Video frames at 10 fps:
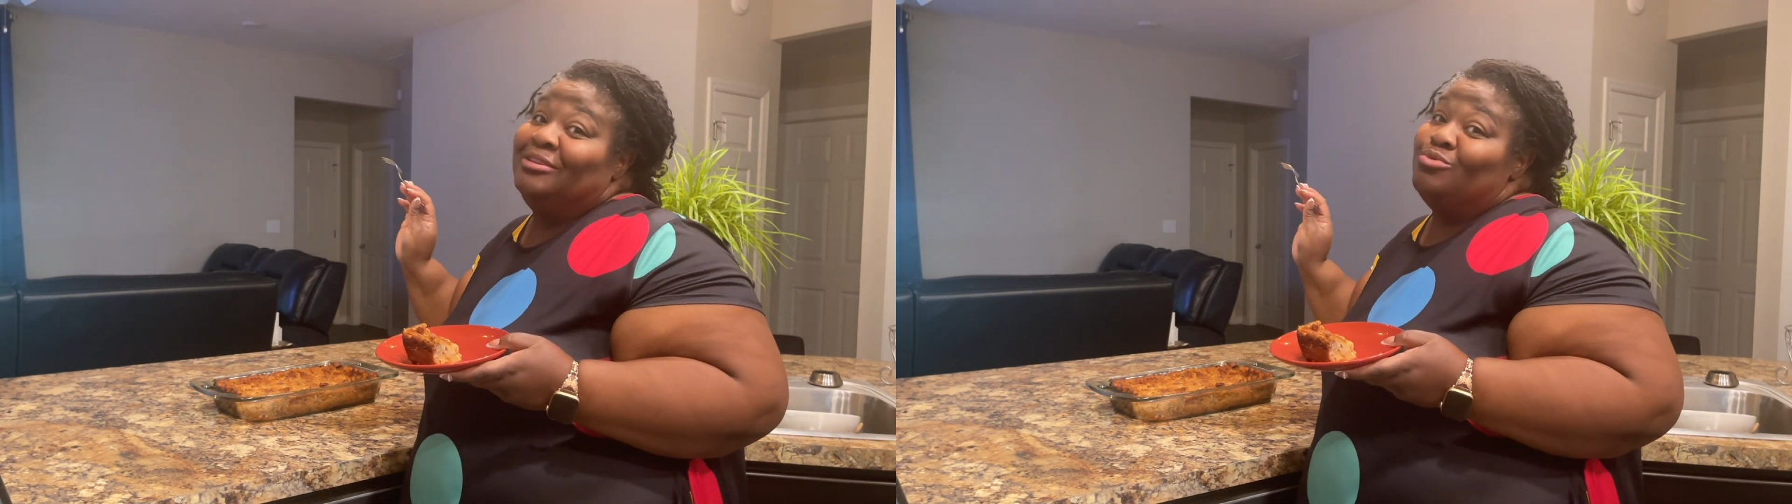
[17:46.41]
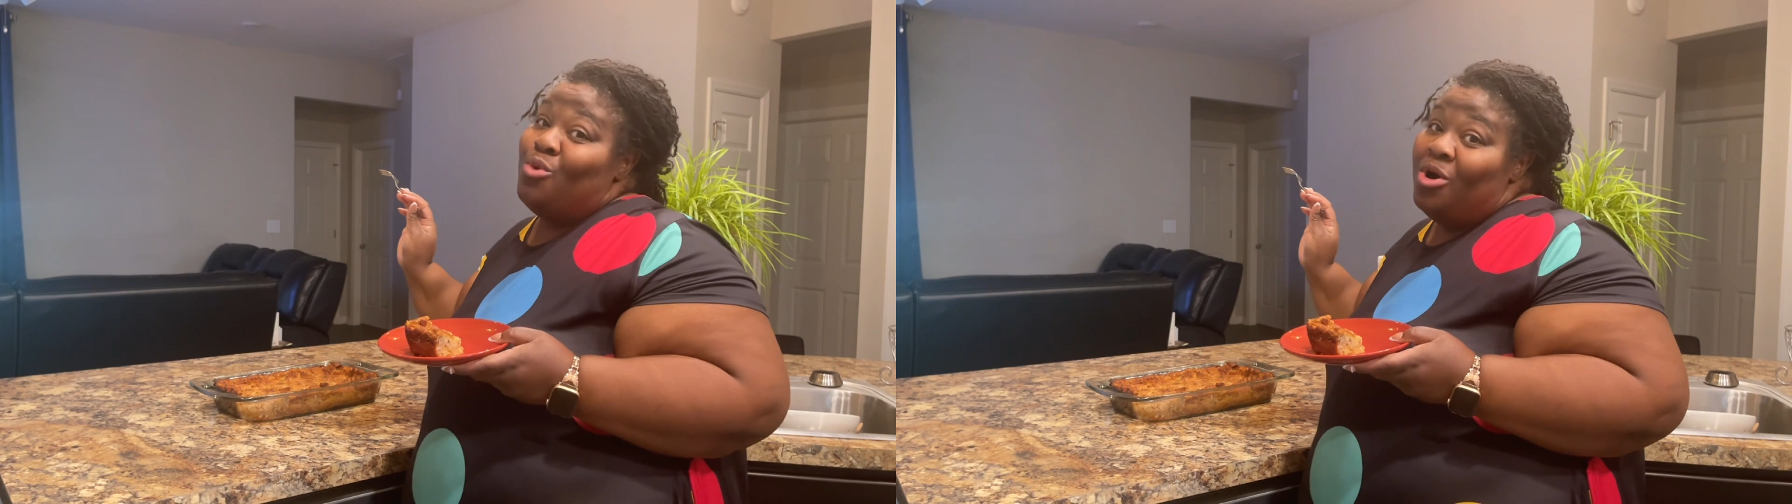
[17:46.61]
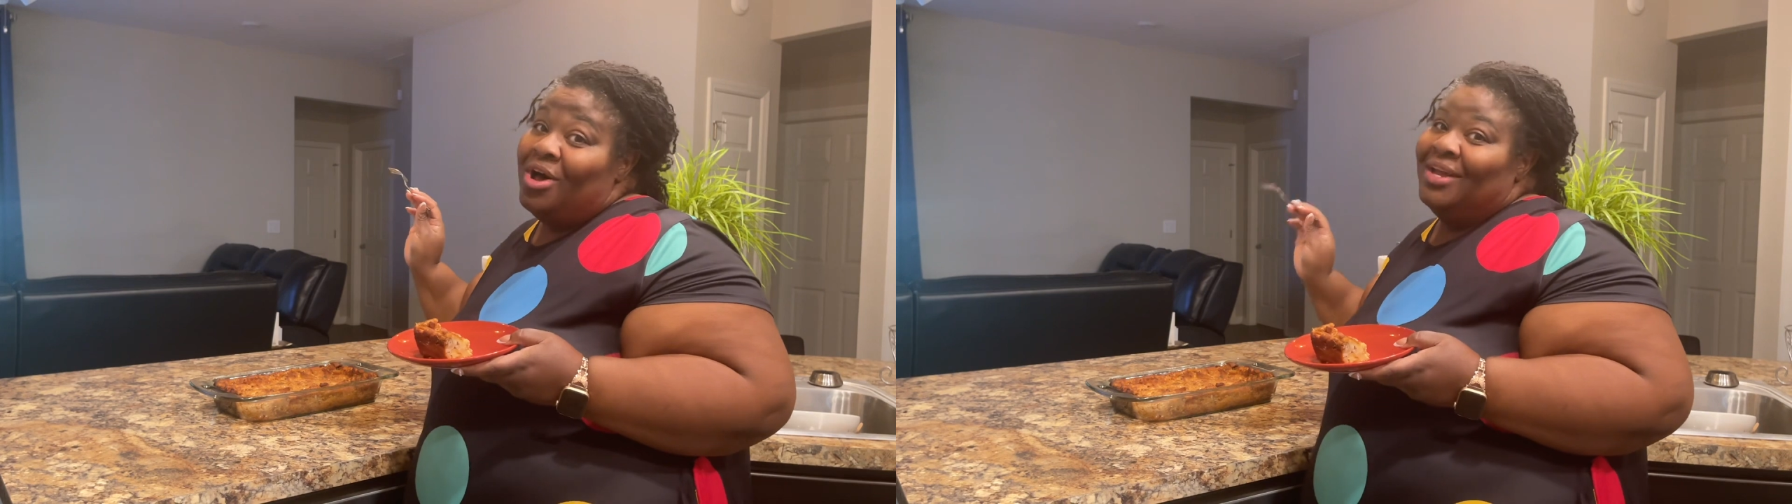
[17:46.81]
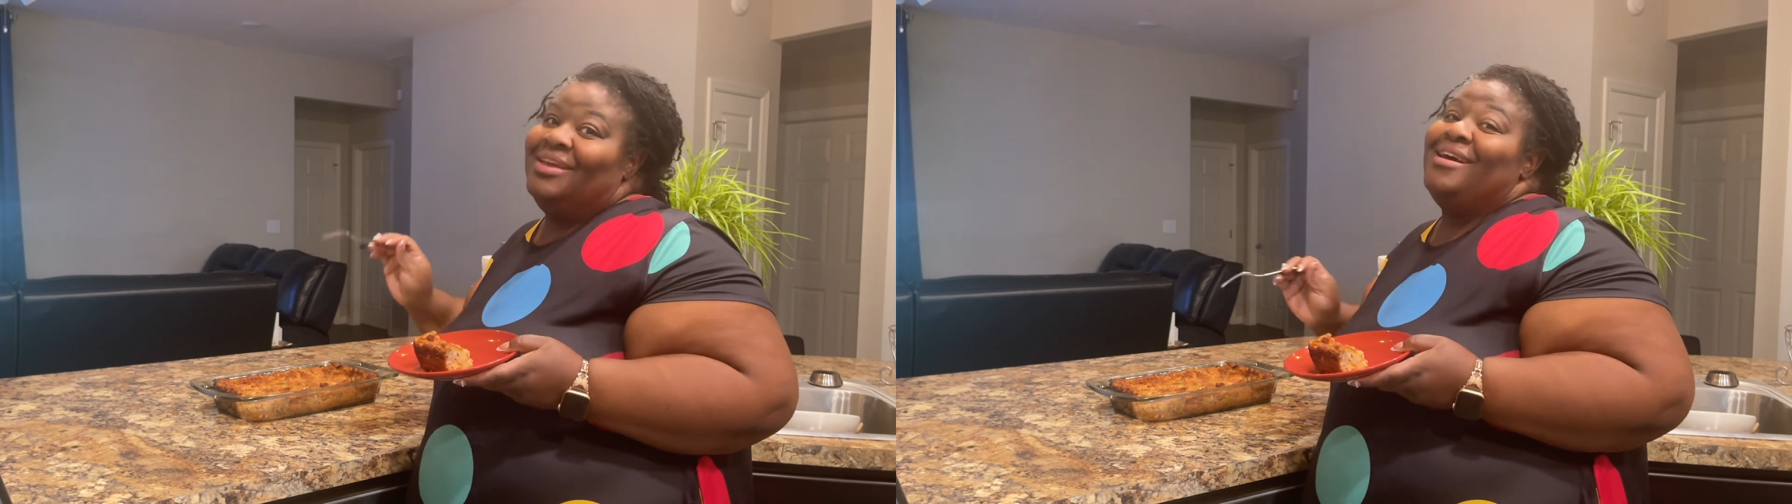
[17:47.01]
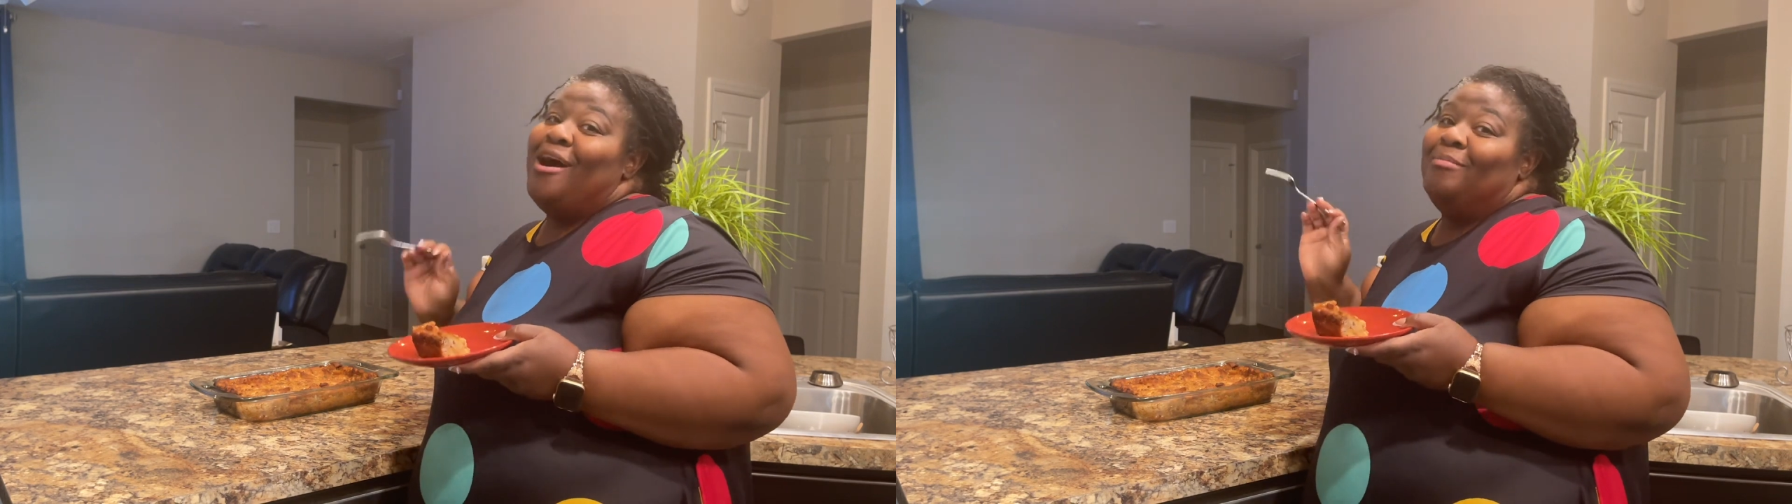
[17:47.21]
Twan.
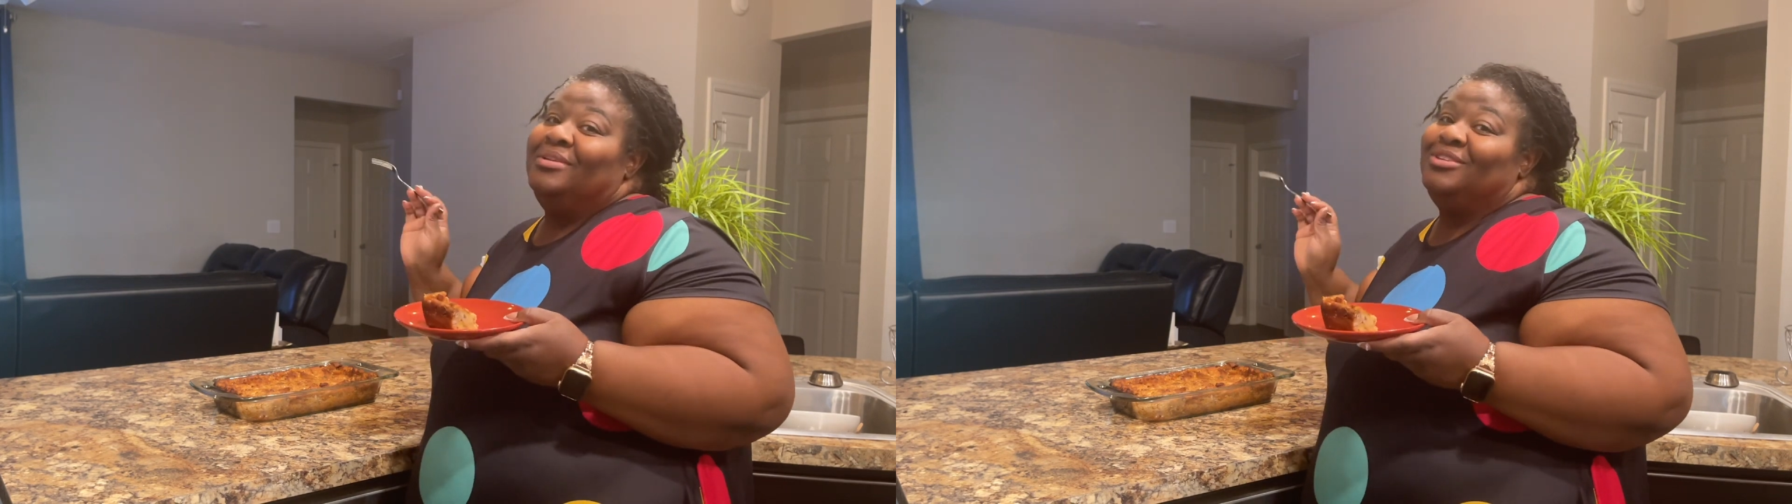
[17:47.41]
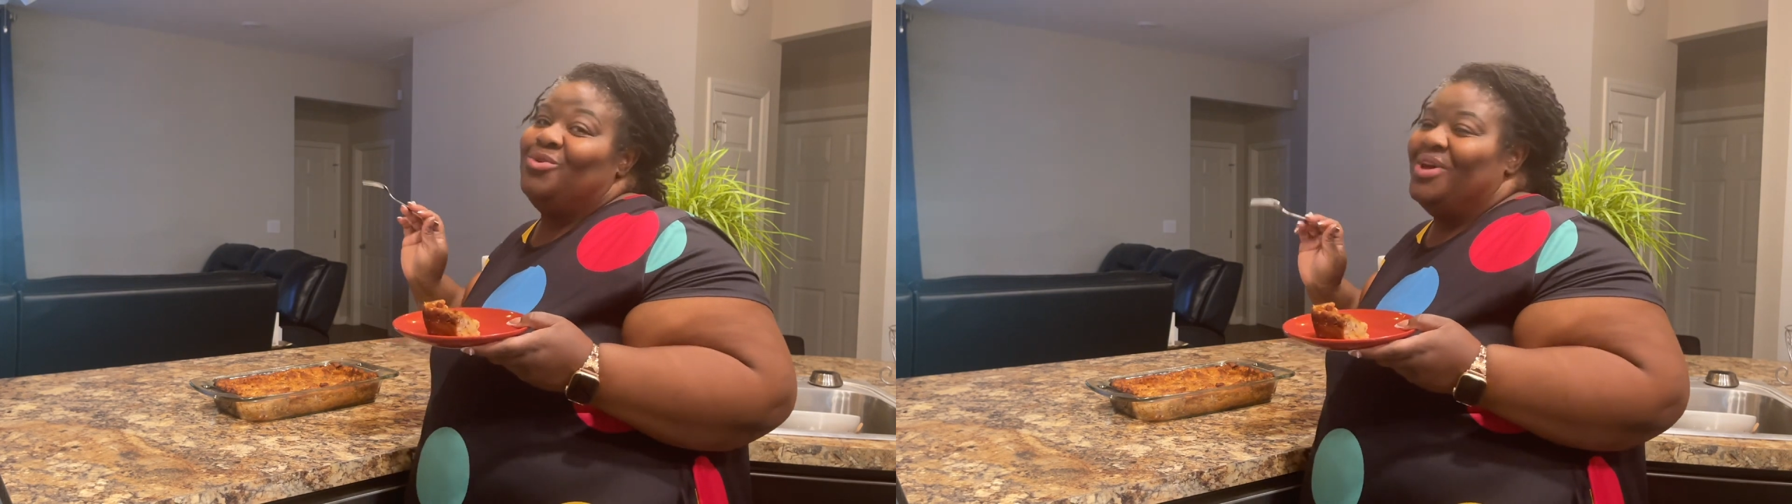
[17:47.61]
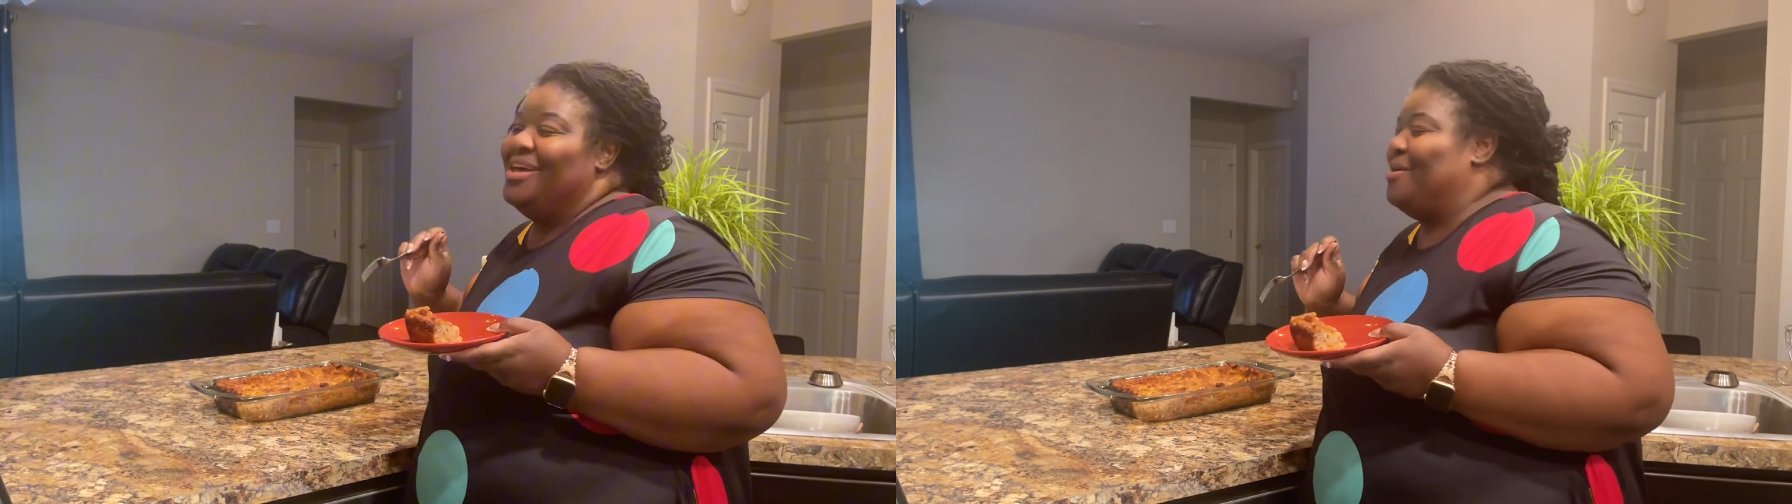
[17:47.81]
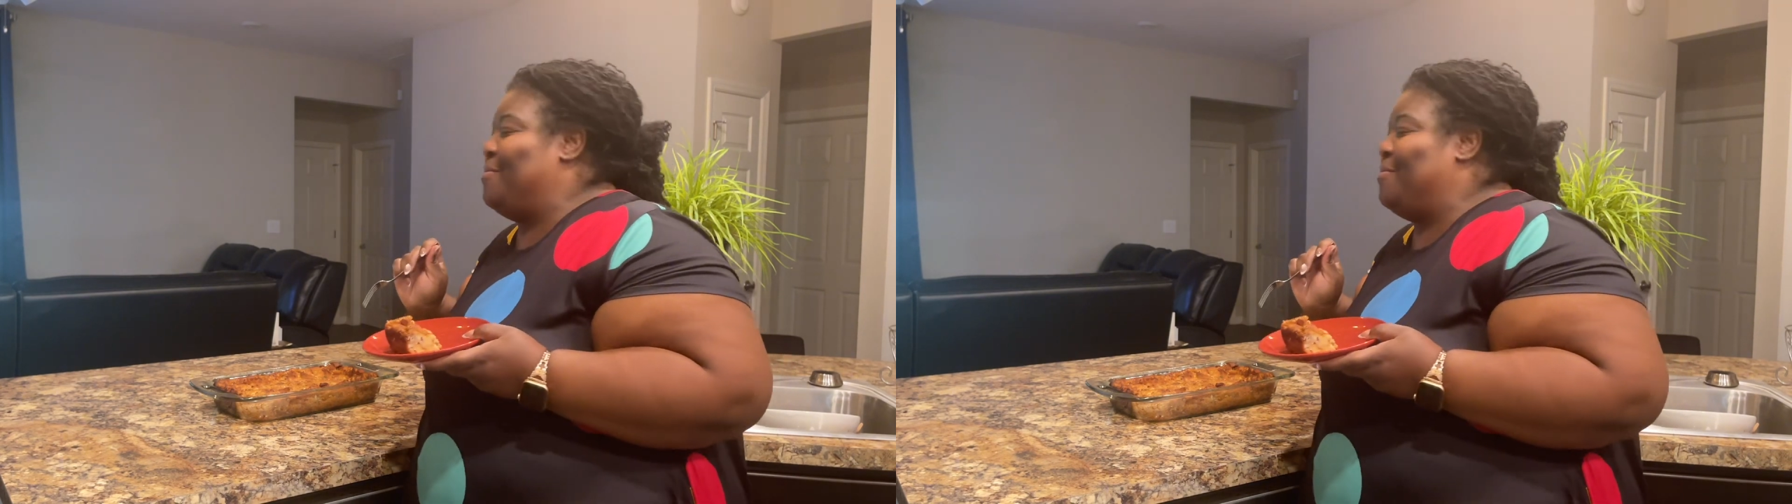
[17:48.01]
He called me Toy.